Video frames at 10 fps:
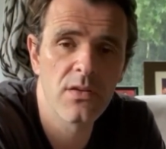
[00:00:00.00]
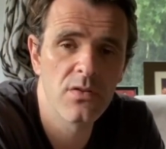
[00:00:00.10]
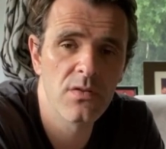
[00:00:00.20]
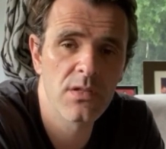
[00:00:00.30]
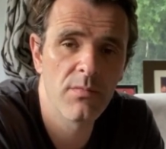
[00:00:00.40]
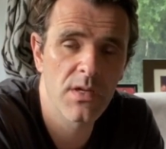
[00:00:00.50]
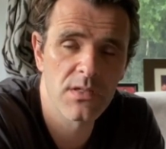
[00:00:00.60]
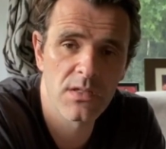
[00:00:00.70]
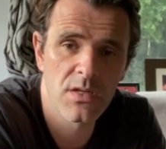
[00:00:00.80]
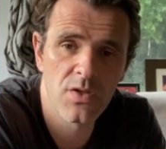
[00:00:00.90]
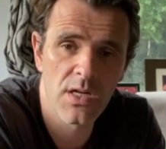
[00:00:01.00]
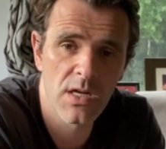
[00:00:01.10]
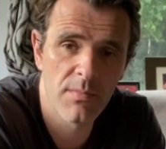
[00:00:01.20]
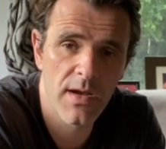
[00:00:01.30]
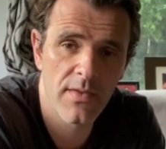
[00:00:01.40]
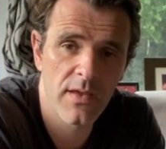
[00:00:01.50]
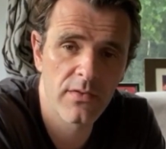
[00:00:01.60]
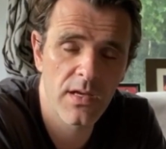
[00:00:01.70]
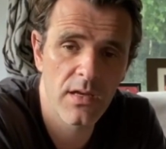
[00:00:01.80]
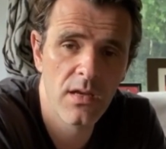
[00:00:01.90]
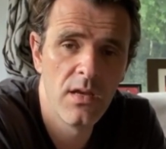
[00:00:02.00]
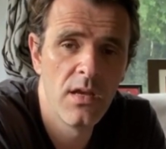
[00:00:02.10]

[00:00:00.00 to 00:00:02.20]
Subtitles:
do something surgically about that skin.